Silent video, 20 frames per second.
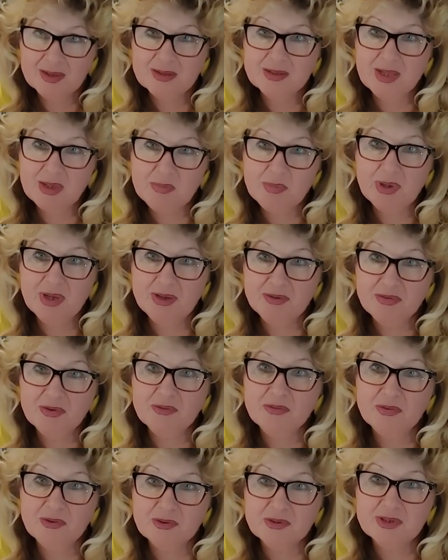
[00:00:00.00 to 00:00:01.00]
They pay
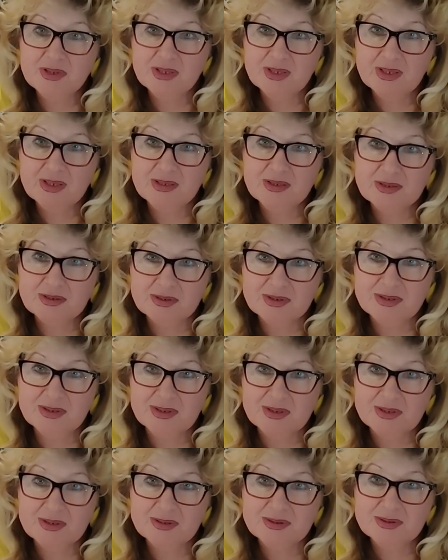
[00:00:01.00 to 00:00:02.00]
for 48
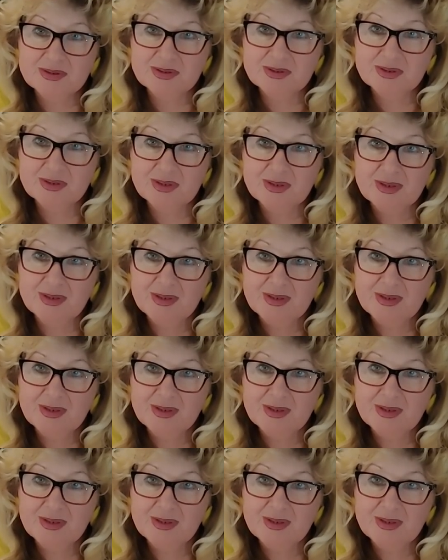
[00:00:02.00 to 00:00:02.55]
readings.